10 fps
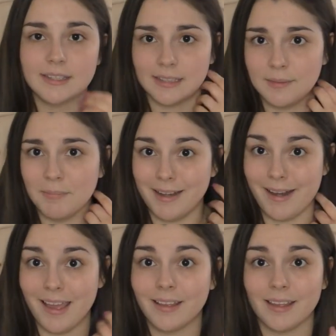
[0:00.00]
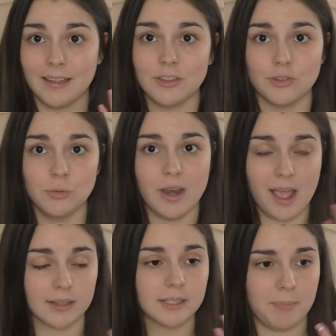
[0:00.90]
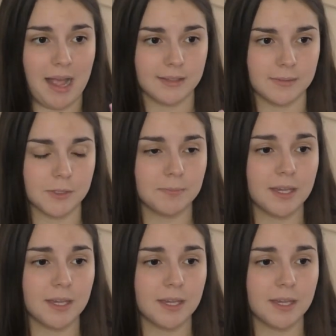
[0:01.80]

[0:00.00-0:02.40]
sent my neck into neck spasms,